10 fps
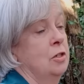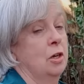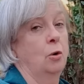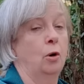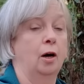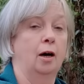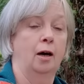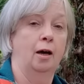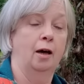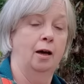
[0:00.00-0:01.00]
So
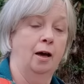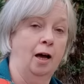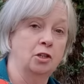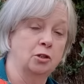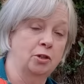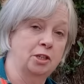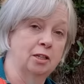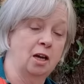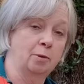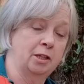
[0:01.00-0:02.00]
I'm just going to
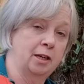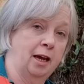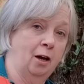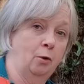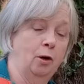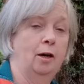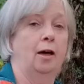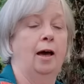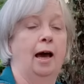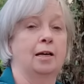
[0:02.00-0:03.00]
get on with it now,
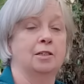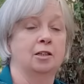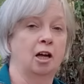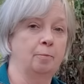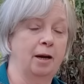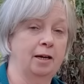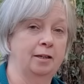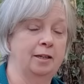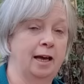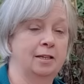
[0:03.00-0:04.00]
and I'll come back
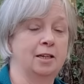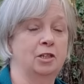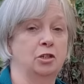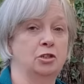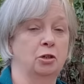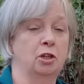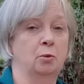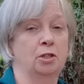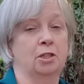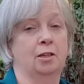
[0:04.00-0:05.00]
in the end and just show
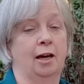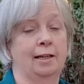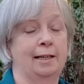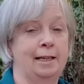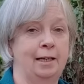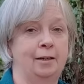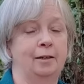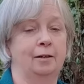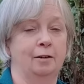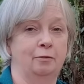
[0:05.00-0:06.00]
you what a
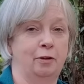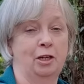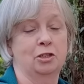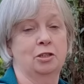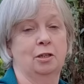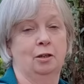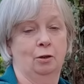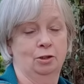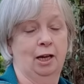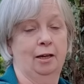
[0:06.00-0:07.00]
clean, finished
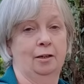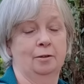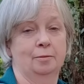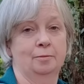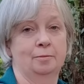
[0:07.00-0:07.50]
looks like.